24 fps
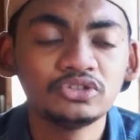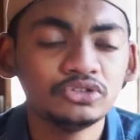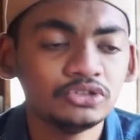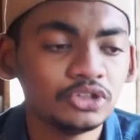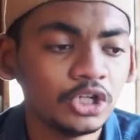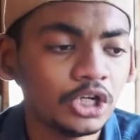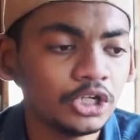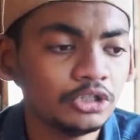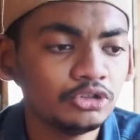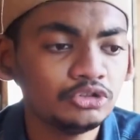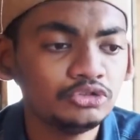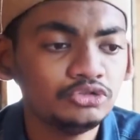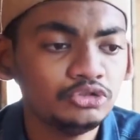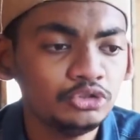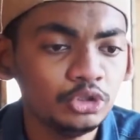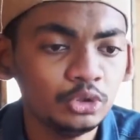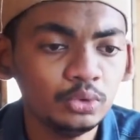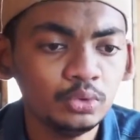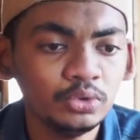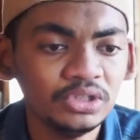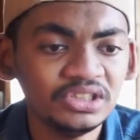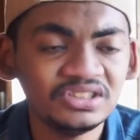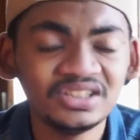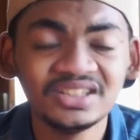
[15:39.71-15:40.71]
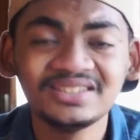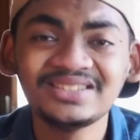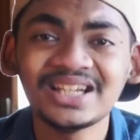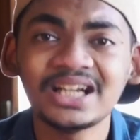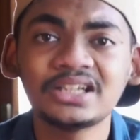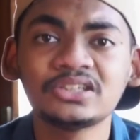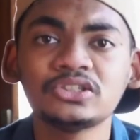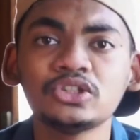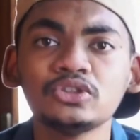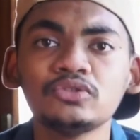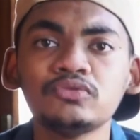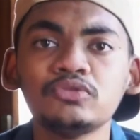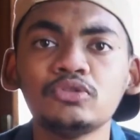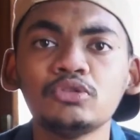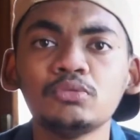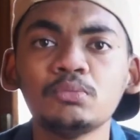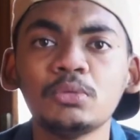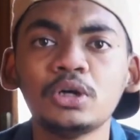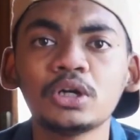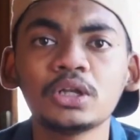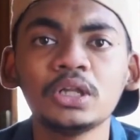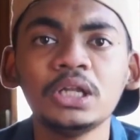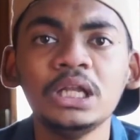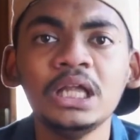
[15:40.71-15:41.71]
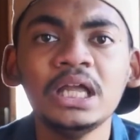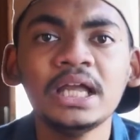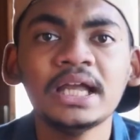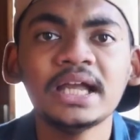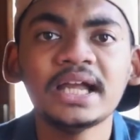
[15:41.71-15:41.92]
Nord 2 is a successful model